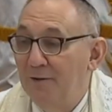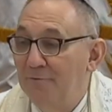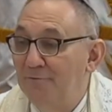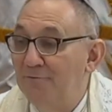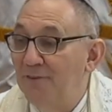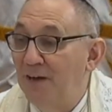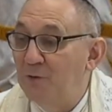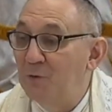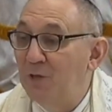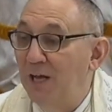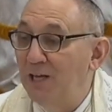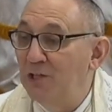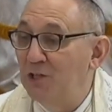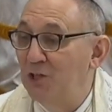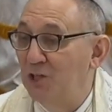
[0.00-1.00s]

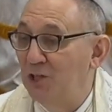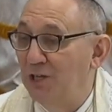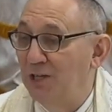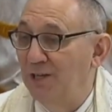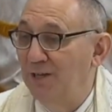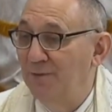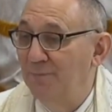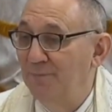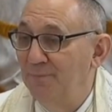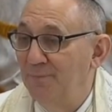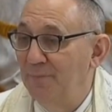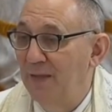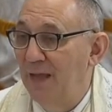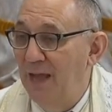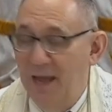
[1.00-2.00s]
Foundationally,
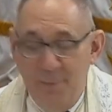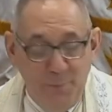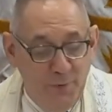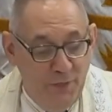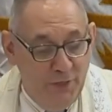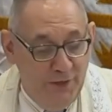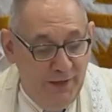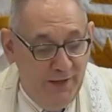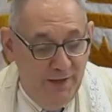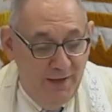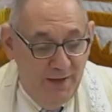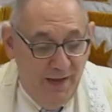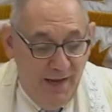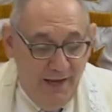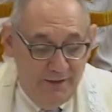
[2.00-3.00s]
empathy
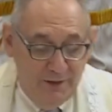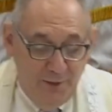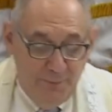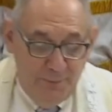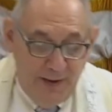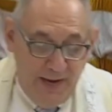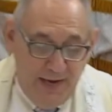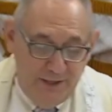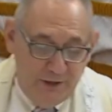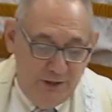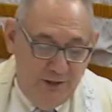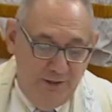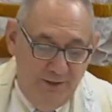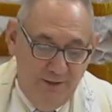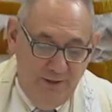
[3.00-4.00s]
and compassion
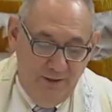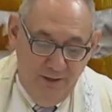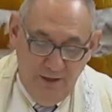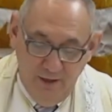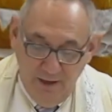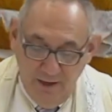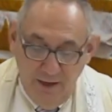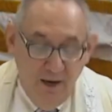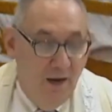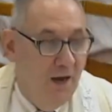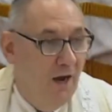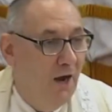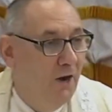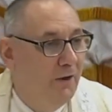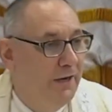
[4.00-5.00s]

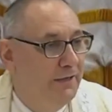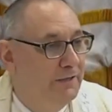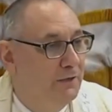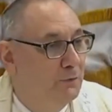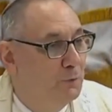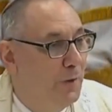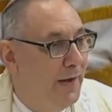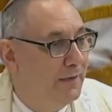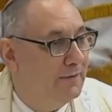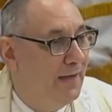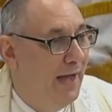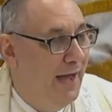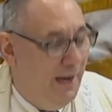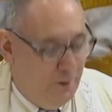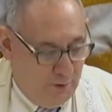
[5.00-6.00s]
are a direct
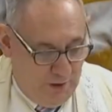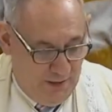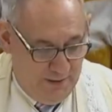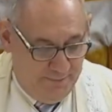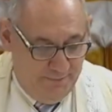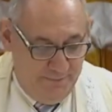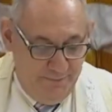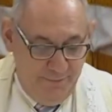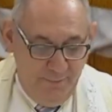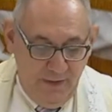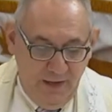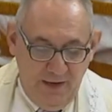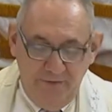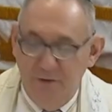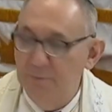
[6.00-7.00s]
outcome
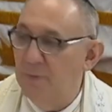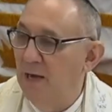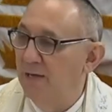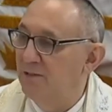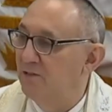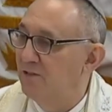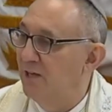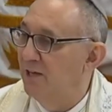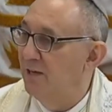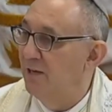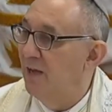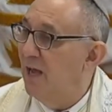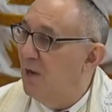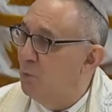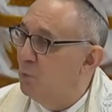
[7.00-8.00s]
of a mindset,
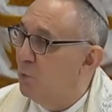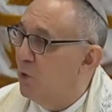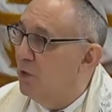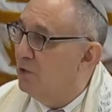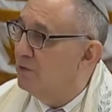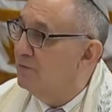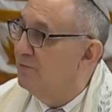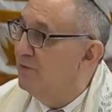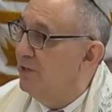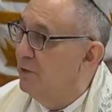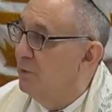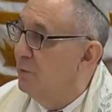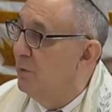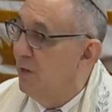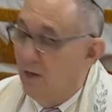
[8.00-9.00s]
a
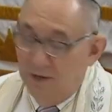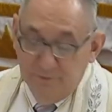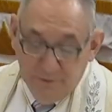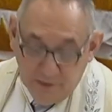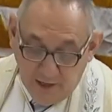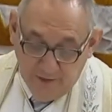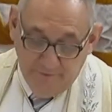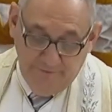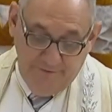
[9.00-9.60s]
worldview of love.